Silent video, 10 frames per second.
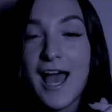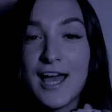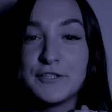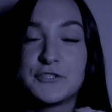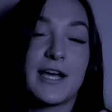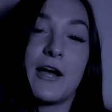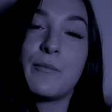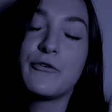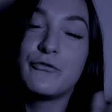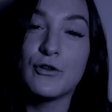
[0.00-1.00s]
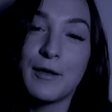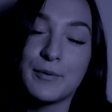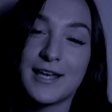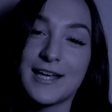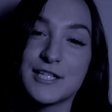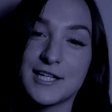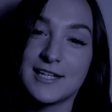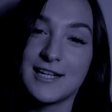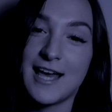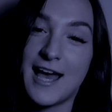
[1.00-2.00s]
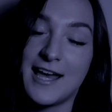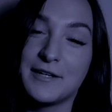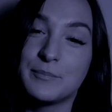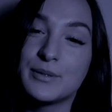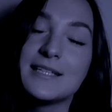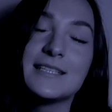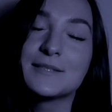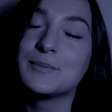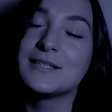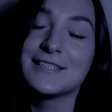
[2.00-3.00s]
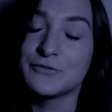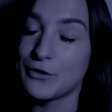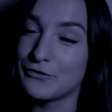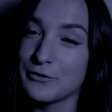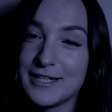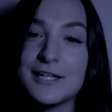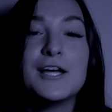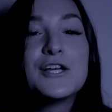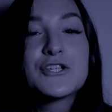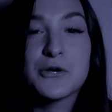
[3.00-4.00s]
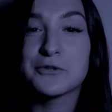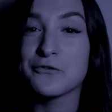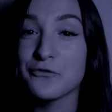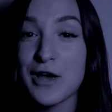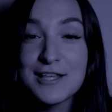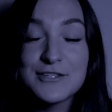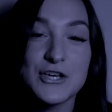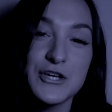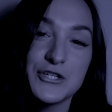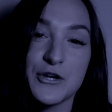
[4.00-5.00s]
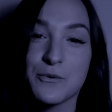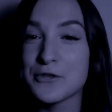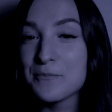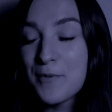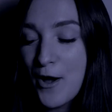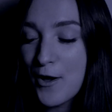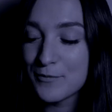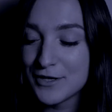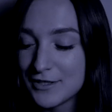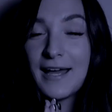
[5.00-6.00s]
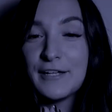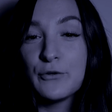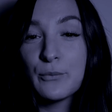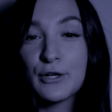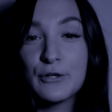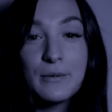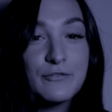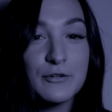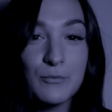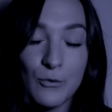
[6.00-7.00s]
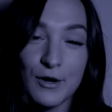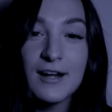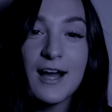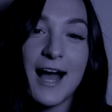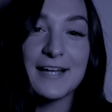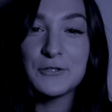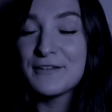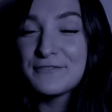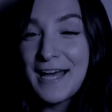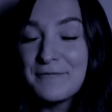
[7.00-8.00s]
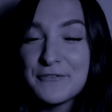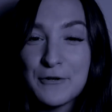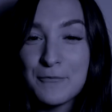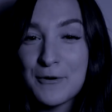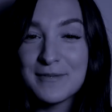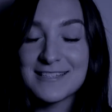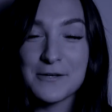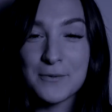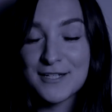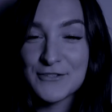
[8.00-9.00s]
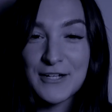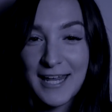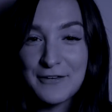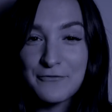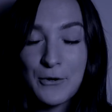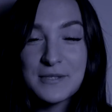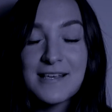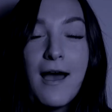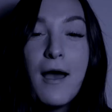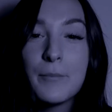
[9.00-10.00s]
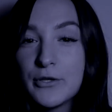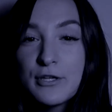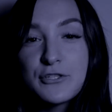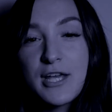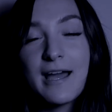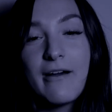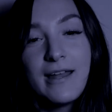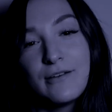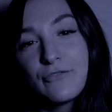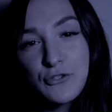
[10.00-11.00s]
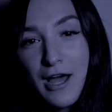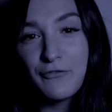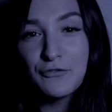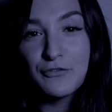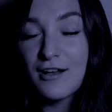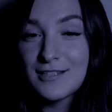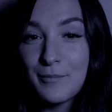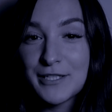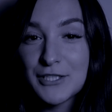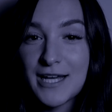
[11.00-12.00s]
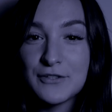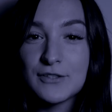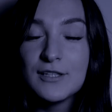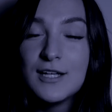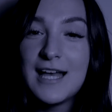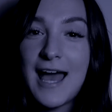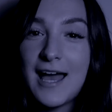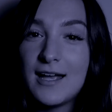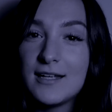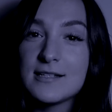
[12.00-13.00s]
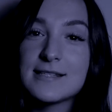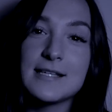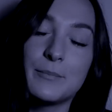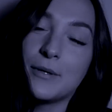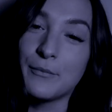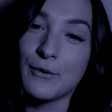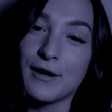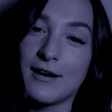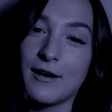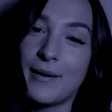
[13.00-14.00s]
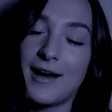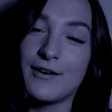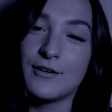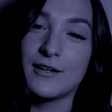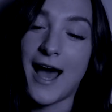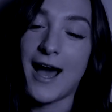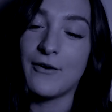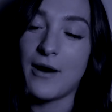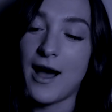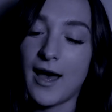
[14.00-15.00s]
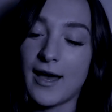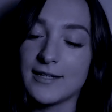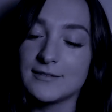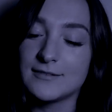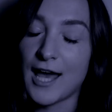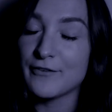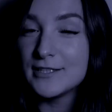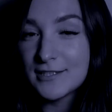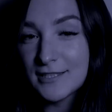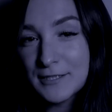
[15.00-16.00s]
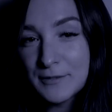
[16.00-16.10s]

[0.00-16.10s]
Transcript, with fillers: and check out my full application and please, please vote for me. Share with your friends, share with your mom. And if you wanna know even more, I don't have time to film more because I wanna start getting votes, but you can check out any of the travel vlogs on my channel and see a bit more about how I dive into